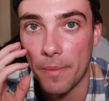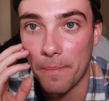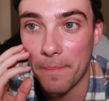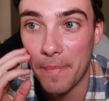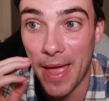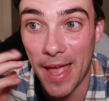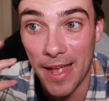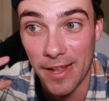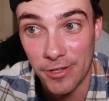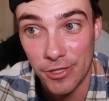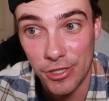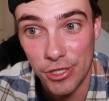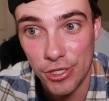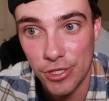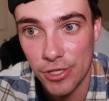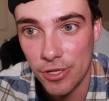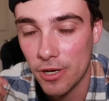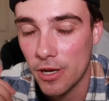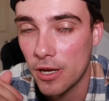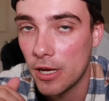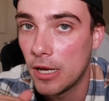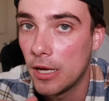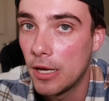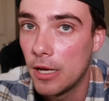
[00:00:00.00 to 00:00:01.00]
bench,
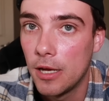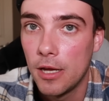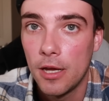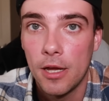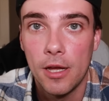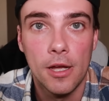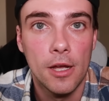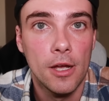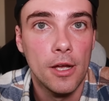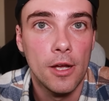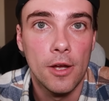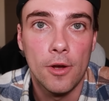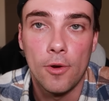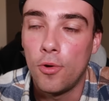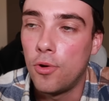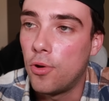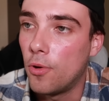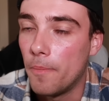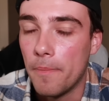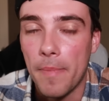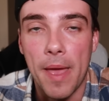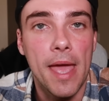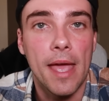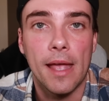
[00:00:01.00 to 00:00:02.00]

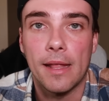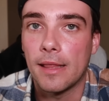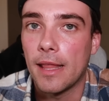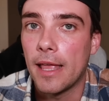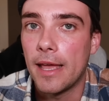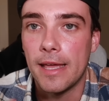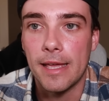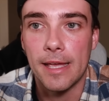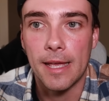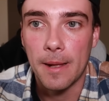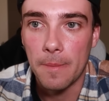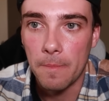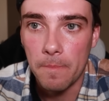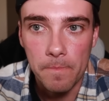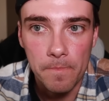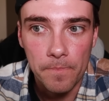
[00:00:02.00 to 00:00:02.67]
man, like,